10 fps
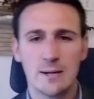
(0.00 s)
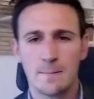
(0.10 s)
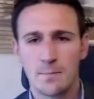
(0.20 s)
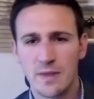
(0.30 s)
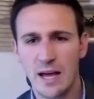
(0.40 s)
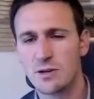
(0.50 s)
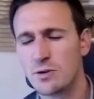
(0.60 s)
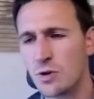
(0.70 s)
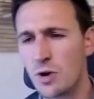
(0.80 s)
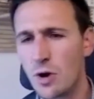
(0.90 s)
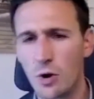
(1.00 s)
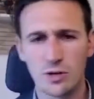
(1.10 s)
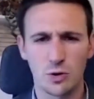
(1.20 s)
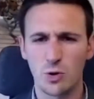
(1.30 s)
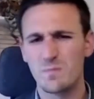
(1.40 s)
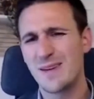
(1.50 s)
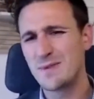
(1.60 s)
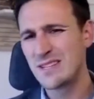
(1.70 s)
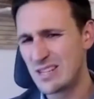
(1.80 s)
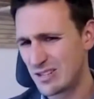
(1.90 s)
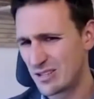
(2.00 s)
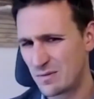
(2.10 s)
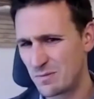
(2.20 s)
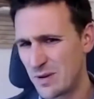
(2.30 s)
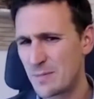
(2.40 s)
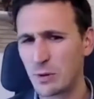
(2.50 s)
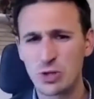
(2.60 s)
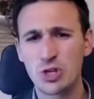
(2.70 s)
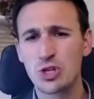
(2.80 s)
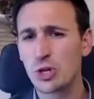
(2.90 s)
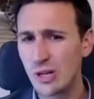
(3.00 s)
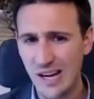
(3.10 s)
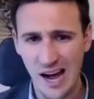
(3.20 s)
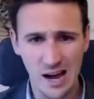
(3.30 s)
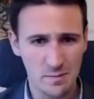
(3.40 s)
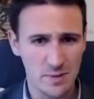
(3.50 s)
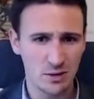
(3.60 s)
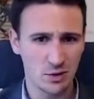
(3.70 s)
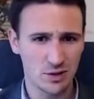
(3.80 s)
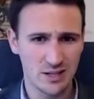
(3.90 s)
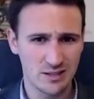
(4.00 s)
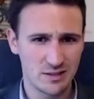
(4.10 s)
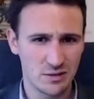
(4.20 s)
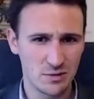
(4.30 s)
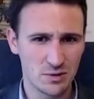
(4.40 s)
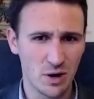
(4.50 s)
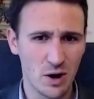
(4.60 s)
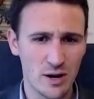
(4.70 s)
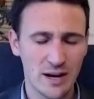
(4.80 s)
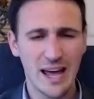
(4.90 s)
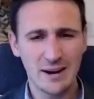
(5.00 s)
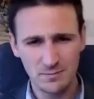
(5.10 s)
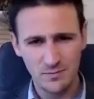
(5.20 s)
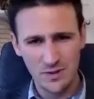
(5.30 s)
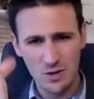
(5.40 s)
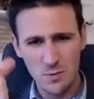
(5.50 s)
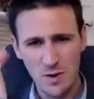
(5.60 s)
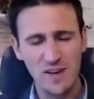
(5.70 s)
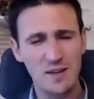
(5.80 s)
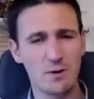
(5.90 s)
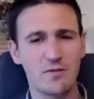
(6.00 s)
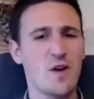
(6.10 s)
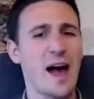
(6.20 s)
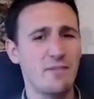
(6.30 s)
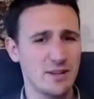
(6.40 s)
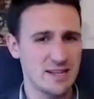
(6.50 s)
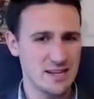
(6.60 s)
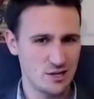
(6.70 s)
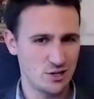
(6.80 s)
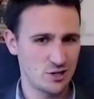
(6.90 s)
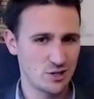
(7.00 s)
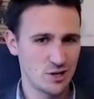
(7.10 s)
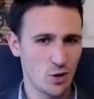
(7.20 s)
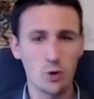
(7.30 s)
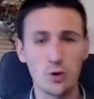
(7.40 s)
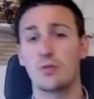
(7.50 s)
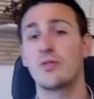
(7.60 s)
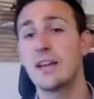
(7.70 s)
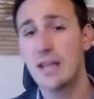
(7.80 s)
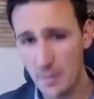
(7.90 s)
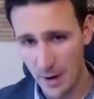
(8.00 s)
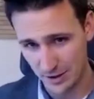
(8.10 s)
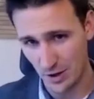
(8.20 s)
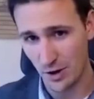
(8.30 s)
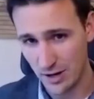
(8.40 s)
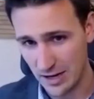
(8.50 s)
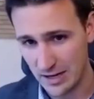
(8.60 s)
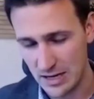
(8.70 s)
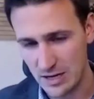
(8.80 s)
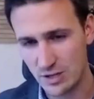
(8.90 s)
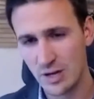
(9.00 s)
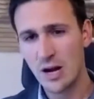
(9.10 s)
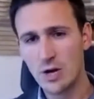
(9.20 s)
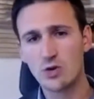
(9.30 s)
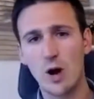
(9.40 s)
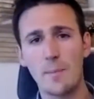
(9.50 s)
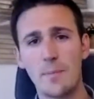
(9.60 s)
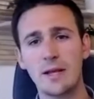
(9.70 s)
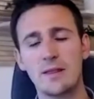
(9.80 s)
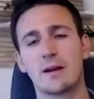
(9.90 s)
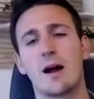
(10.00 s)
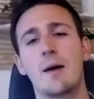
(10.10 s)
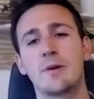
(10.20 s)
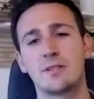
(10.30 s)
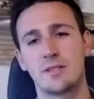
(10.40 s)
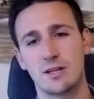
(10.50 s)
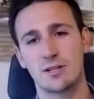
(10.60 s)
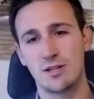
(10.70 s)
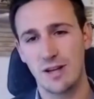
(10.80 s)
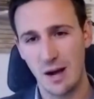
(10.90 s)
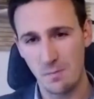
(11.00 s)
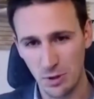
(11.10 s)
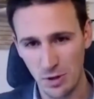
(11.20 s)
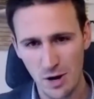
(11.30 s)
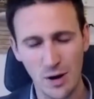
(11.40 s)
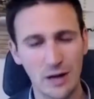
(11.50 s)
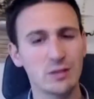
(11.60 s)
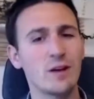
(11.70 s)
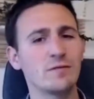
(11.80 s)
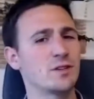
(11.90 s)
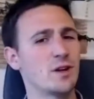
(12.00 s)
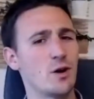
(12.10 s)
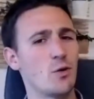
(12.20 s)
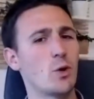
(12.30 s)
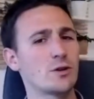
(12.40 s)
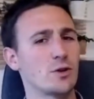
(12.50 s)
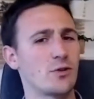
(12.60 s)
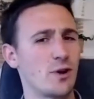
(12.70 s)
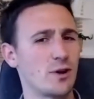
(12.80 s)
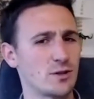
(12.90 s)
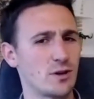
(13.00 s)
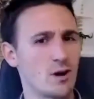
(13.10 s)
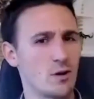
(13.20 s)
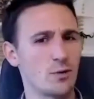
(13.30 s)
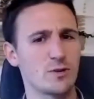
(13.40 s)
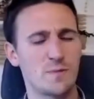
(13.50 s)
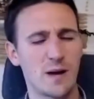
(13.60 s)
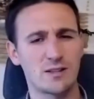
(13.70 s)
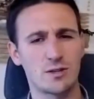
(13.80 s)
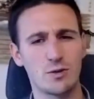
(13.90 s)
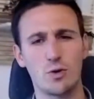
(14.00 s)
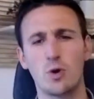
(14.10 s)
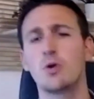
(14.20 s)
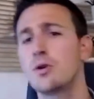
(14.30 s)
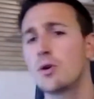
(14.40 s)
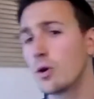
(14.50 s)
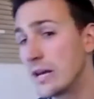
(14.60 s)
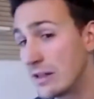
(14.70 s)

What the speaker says: that you notice, or maybe niches people should not be looking to target? And do me a favor, if you have a niche or you're thinking about targeting a niche, drop it in the comment section down below. I'd love to know what your thoughts are with respects to who you're either